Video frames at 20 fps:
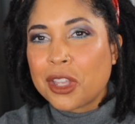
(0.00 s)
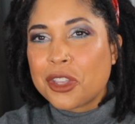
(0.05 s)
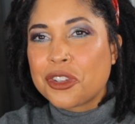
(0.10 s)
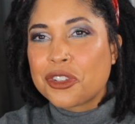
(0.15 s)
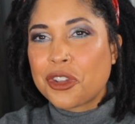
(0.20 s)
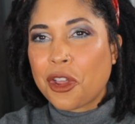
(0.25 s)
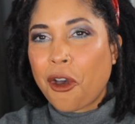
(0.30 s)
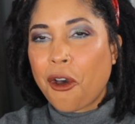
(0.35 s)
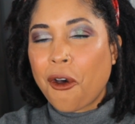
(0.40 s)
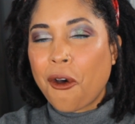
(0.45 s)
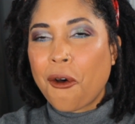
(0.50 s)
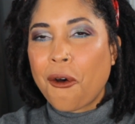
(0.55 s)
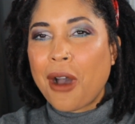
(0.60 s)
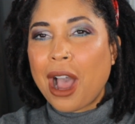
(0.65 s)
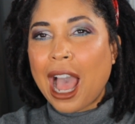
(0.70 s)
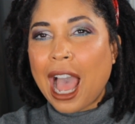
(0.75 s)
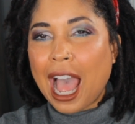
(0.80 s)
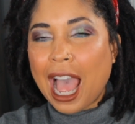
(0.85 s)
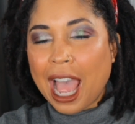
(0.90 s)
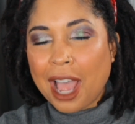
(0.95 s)
So
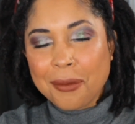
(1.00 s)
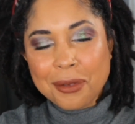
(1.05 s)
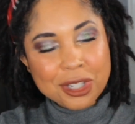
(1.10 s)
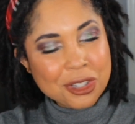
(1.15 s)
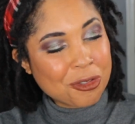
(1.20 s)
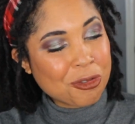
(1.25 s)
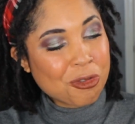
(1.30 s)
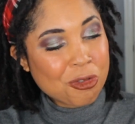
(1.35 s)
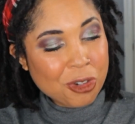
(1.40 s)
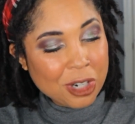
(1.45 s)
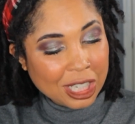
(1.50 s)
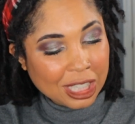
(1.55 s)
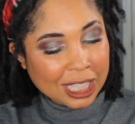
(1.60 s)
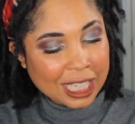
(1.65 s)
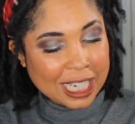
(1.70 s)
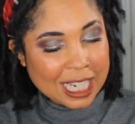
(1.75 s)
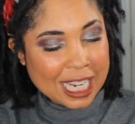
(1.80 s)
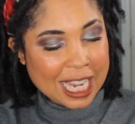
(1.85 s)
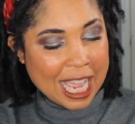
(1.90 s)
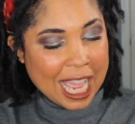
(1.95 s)
I was
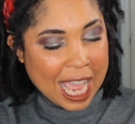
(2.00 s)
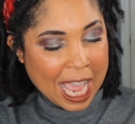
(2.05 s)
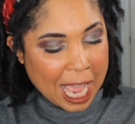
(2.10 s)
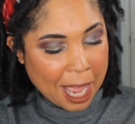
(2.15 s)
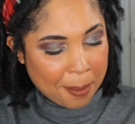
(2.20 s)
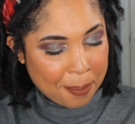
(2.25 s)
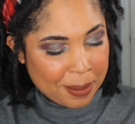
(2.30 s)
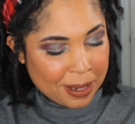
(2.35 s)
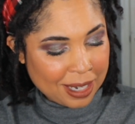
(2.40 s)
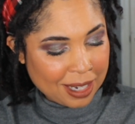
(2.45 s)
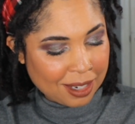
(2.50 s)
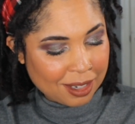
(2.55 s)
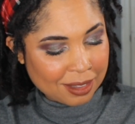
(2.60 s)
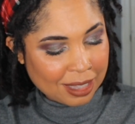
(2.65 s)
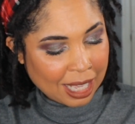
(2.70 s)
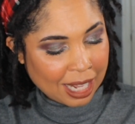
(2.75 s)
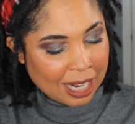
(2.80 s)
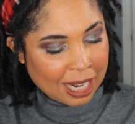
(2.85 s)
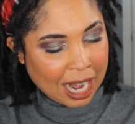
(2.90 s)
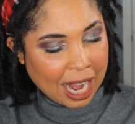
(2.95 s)
really happy
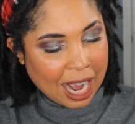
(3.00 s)
that